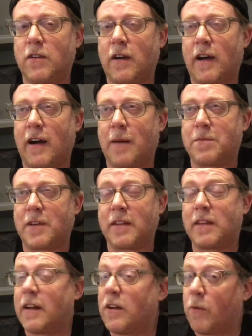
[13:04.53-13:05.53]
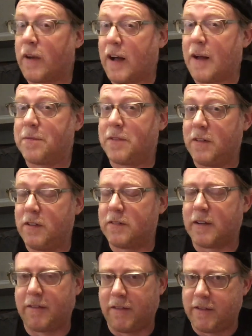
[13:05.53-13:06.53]
hops. I think I know what hops to
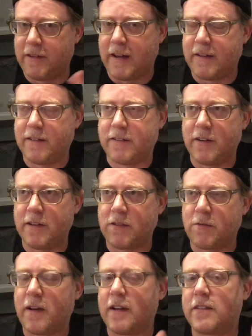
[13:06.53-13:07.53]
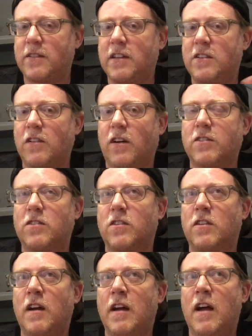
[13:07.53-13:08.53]
use. I've learned that in this series as well. I just need to
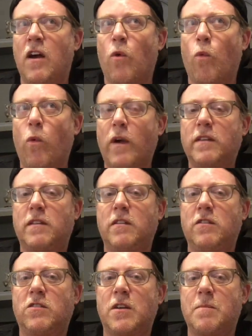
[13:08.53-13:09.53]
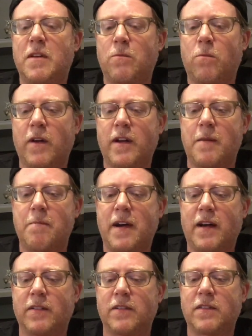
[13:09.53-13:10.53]
alter when to use them and what
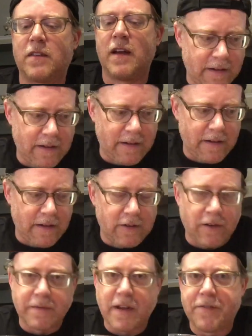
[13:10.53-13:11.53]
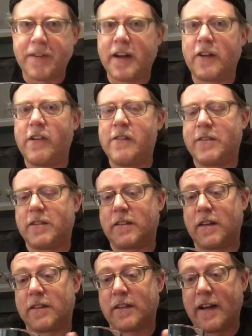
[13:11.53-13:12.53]
amounts. So I'm definitely going to
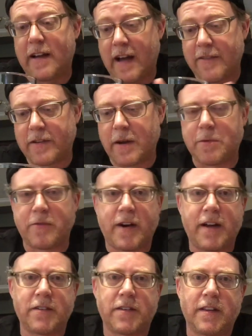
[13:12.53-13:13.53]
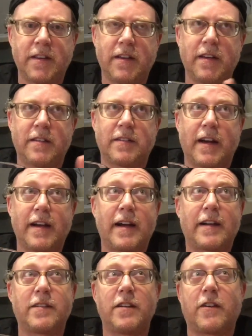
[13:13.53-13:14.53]
revisit this. I have a couple vials of the yeast. I
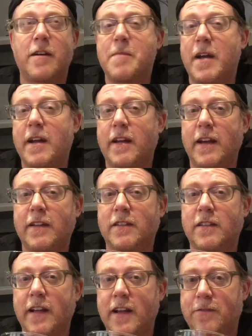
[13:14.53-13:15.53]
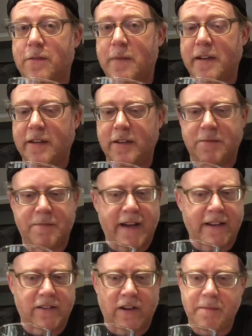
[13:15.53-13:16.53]
actually already made a slant for my yeast
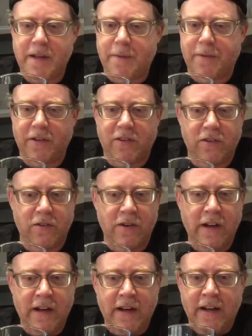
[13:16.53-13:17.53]
bank, so I'll be able to